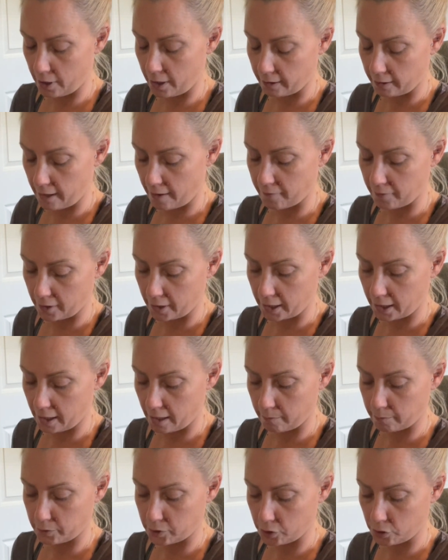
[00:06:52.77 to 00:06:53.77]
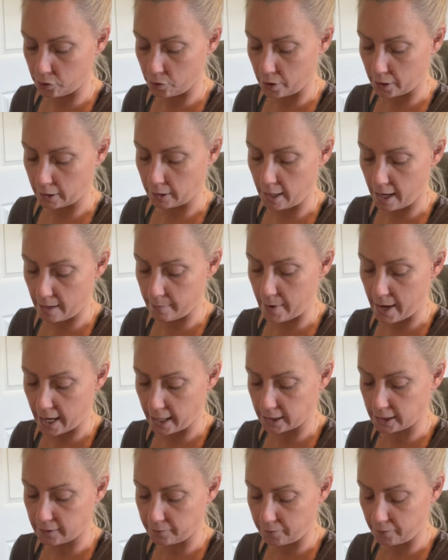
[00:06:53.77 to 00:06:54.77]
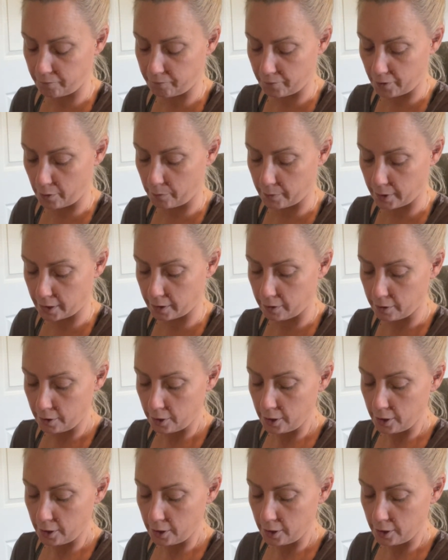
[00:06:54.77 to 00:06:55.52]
a leveling up to a climax, fulfillment,